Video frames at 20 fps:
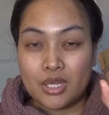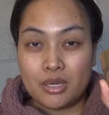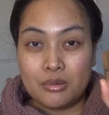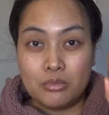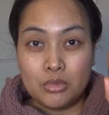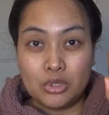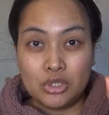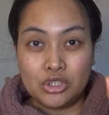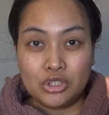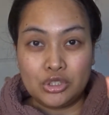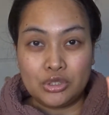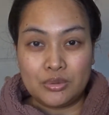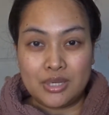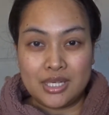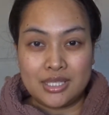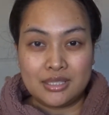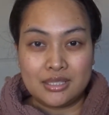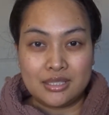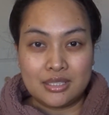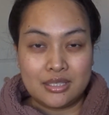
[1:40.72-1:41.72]

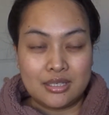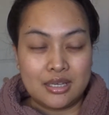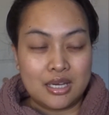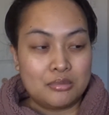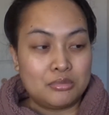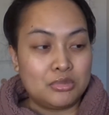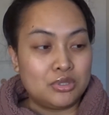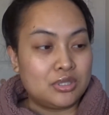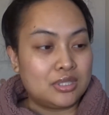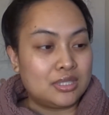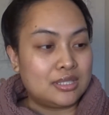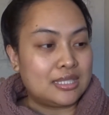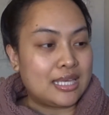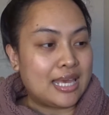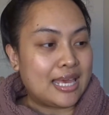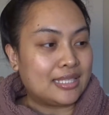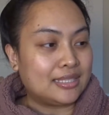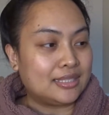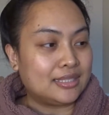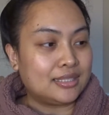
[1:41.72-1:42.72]
moisturizer. I'm using the
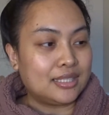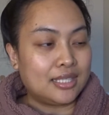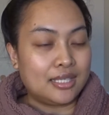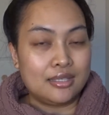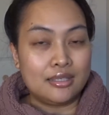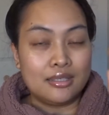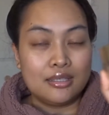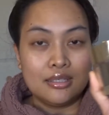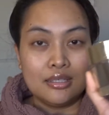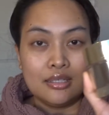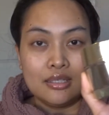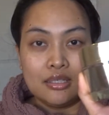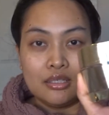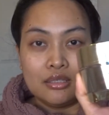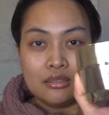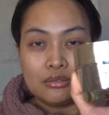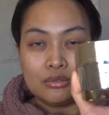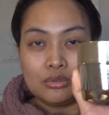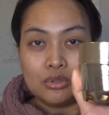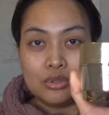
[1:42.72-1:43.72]
Estee
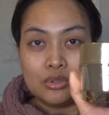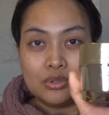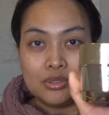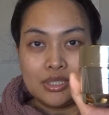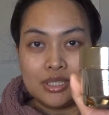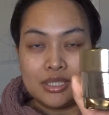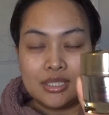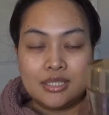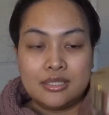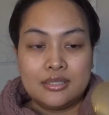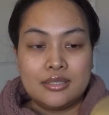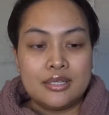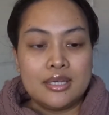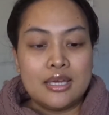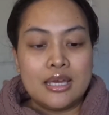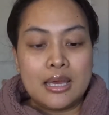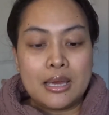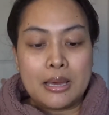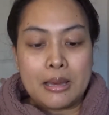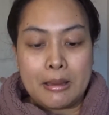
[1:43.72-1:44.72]
Lauder
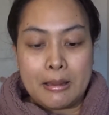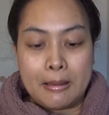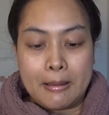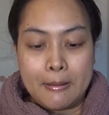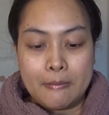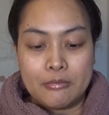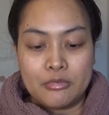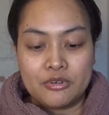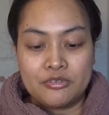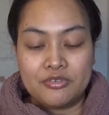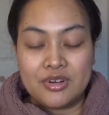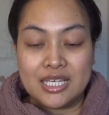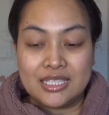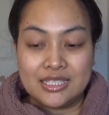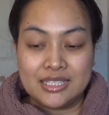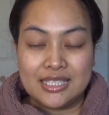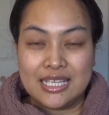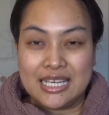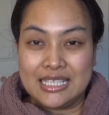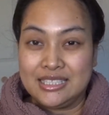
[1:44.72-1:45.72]

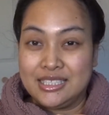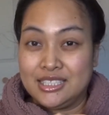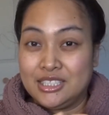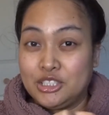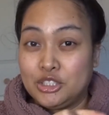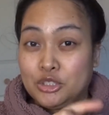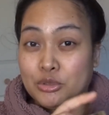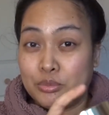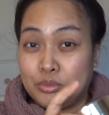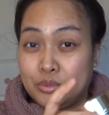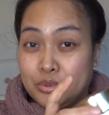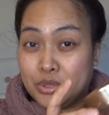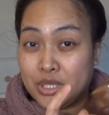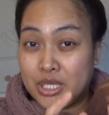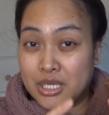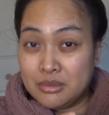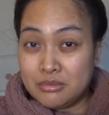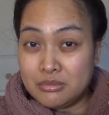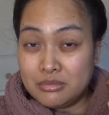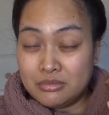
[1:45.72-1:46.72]
Revitalizing
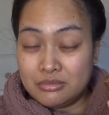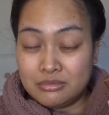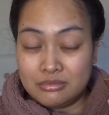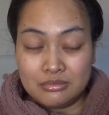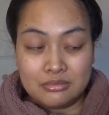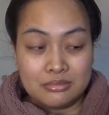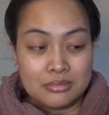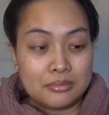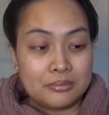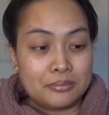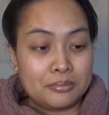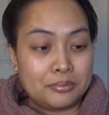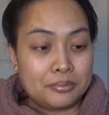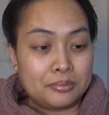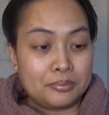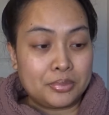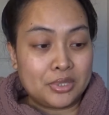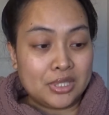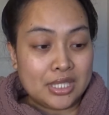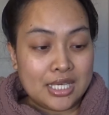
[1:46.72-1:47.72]
Supreme
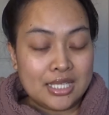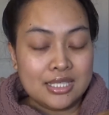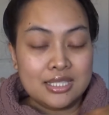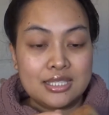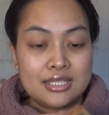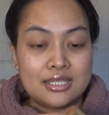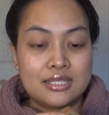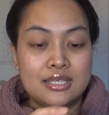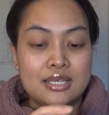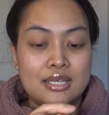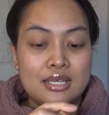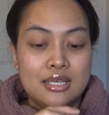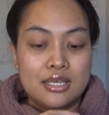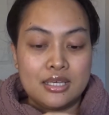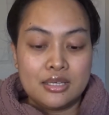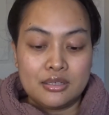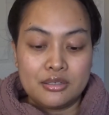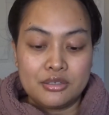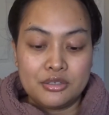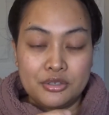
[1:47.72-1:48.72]
Plus
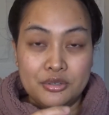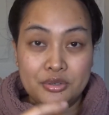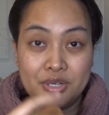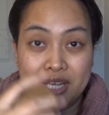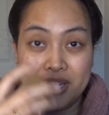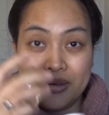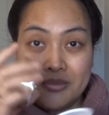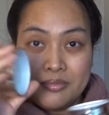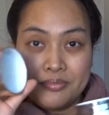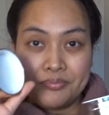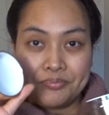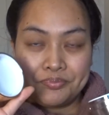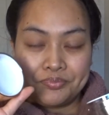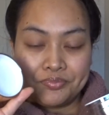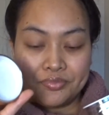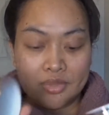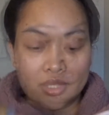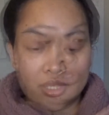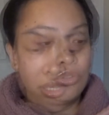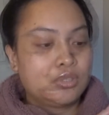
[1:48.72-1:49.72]
Cream.
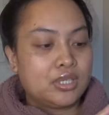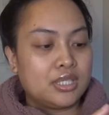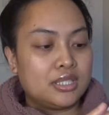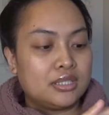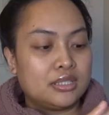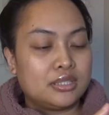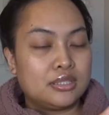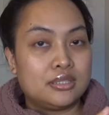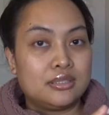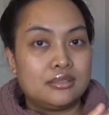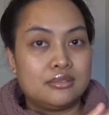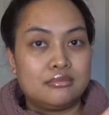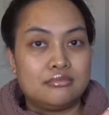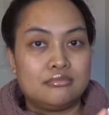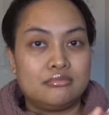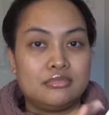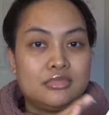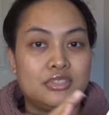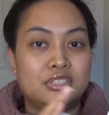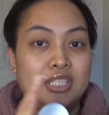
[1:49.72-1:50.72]
Moisturize
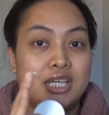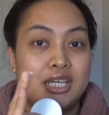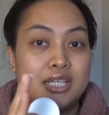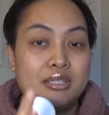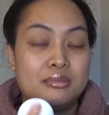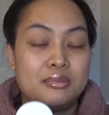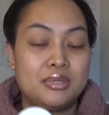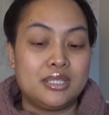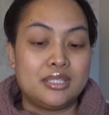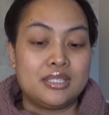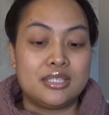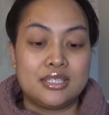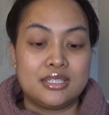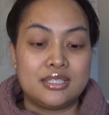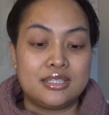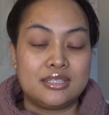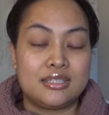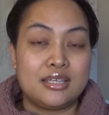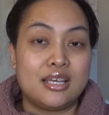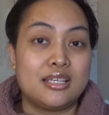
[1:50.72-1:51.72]
a tiny bit
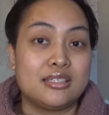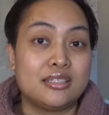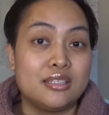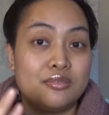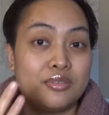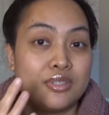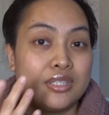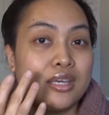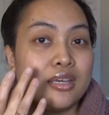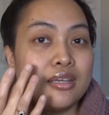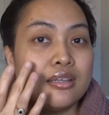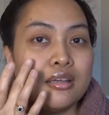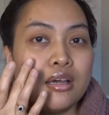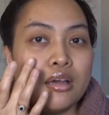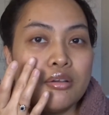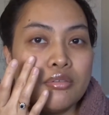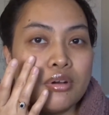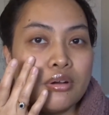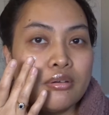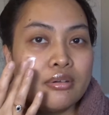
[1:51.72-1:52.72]
because, as I've said,
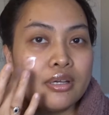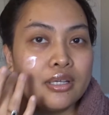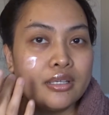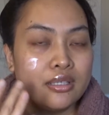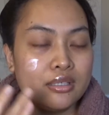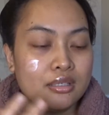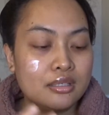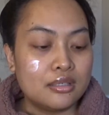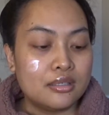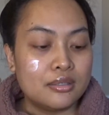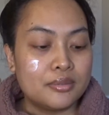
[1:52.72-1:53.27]
I've already